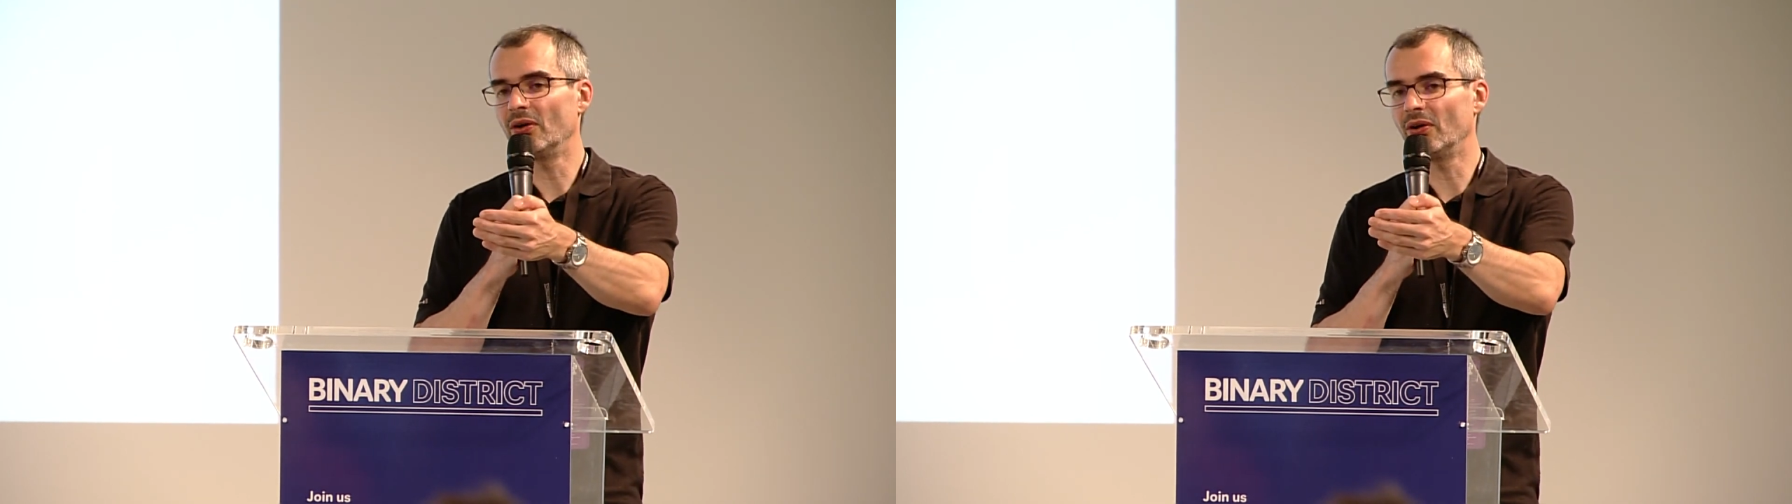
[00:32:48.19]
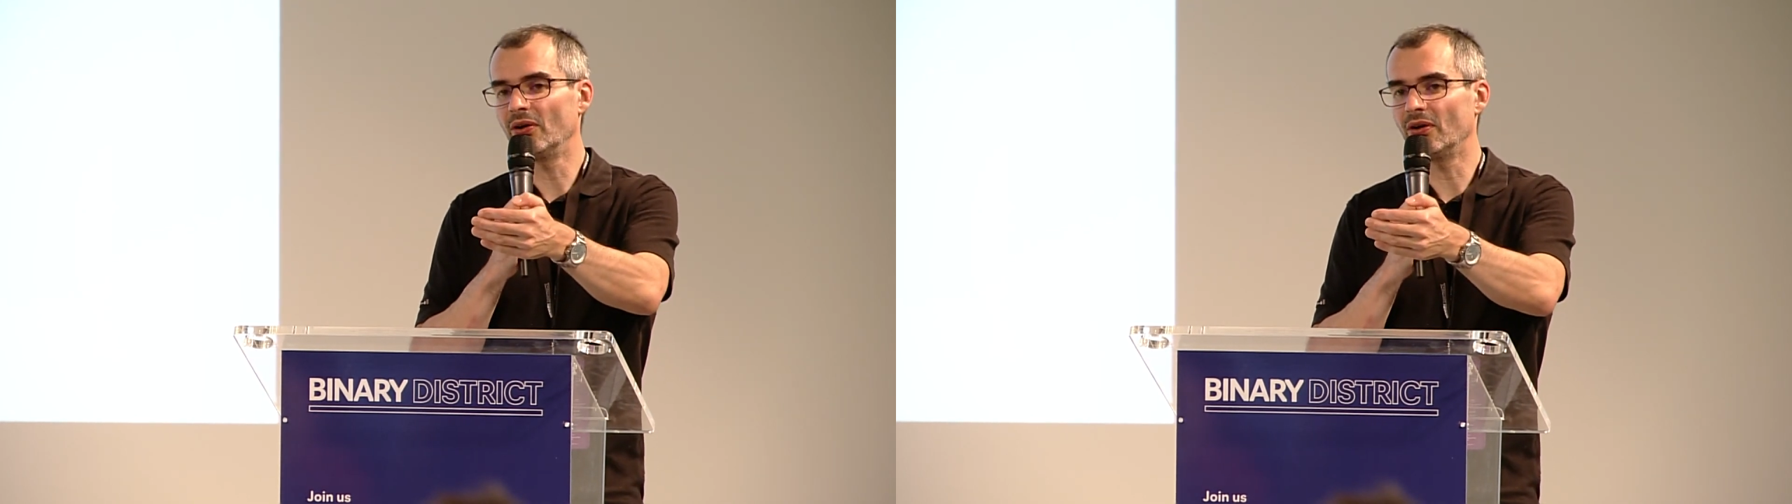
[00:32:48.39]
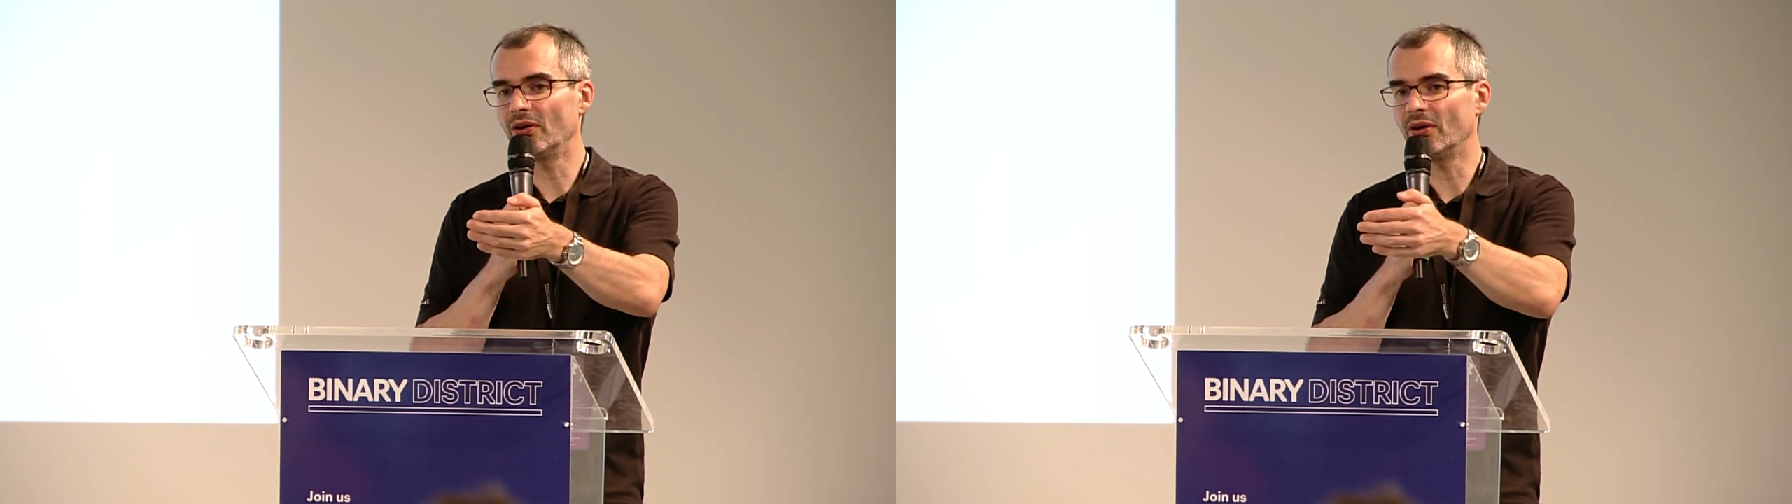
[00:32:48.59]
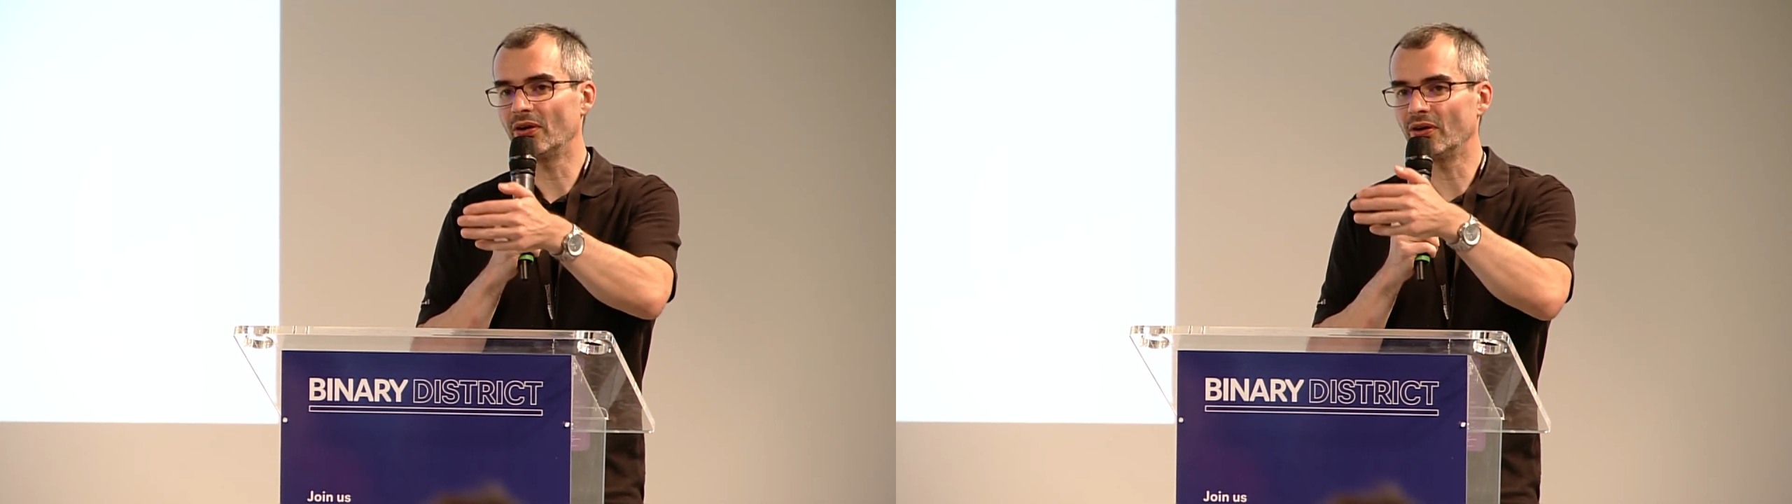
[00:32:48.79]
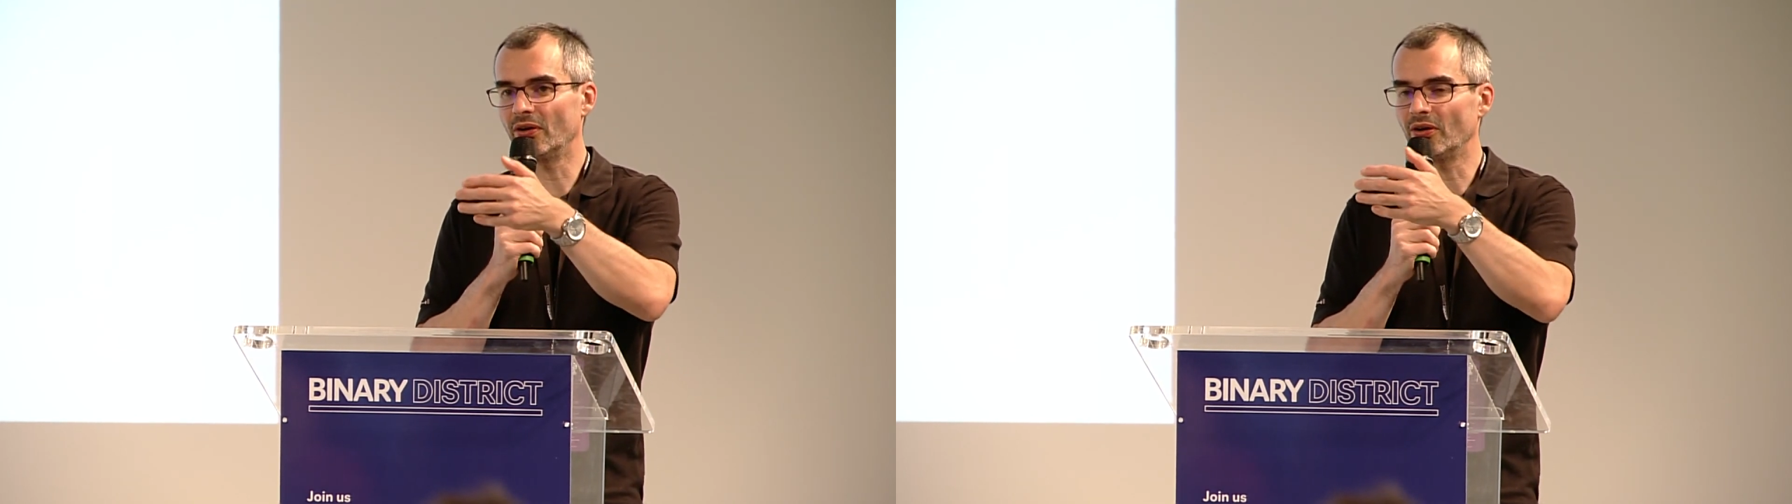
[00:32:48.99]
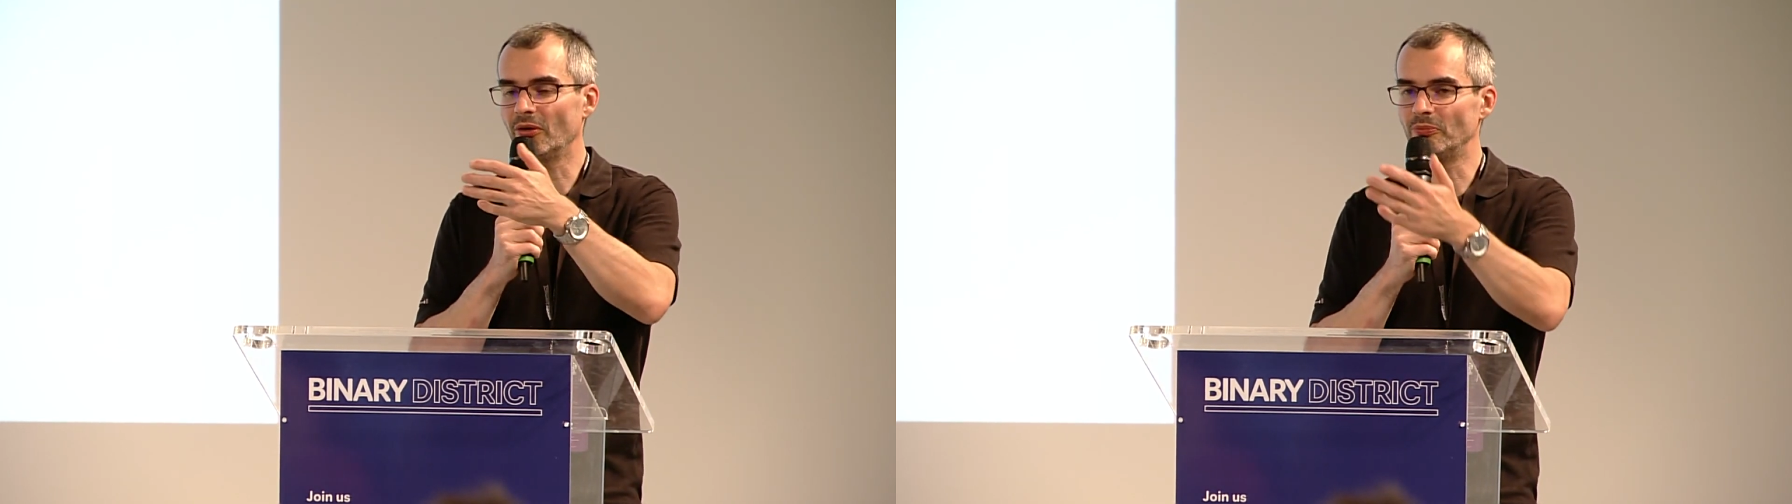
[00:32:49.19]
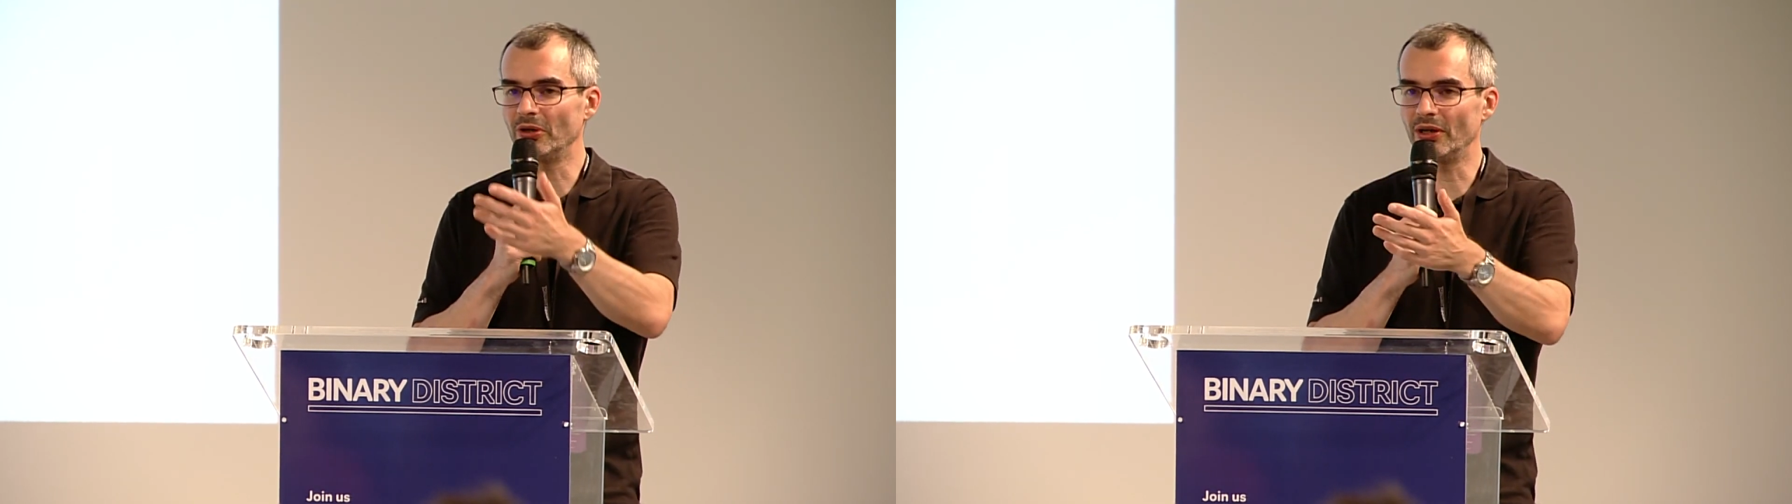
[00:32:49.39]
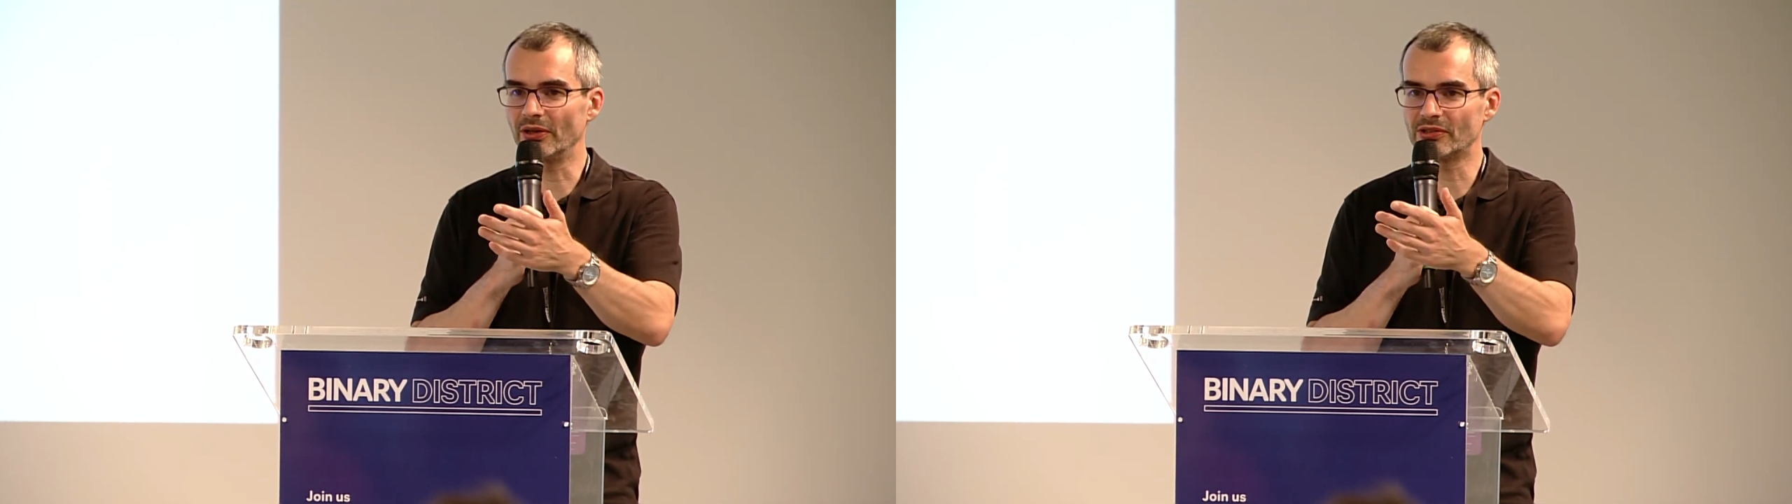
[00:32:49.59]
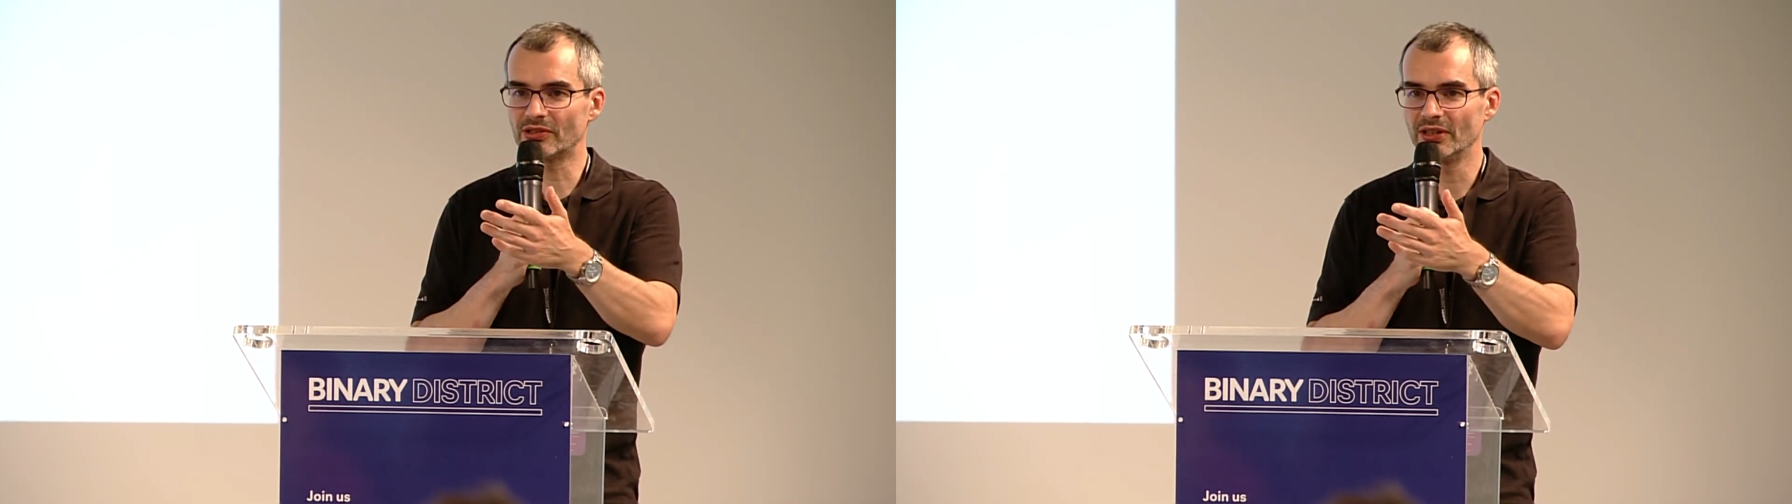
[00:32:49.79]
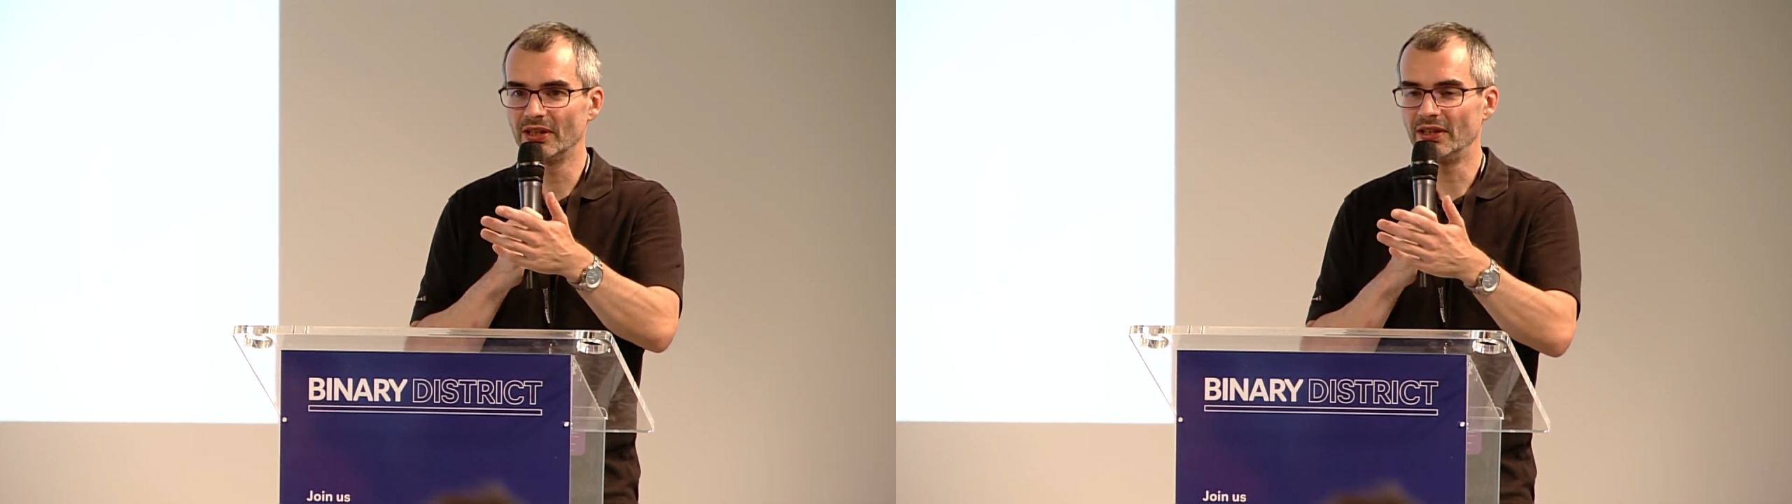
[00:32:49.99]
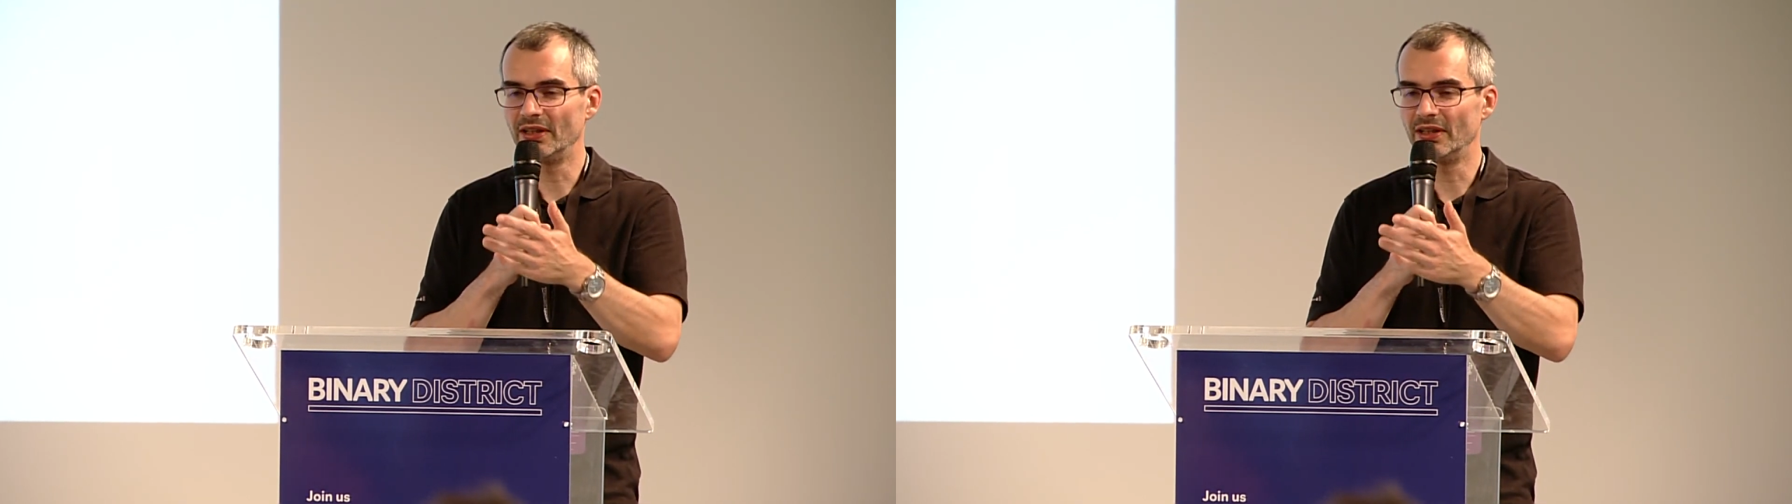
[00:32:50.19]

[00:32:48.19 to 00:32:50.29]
or bugs,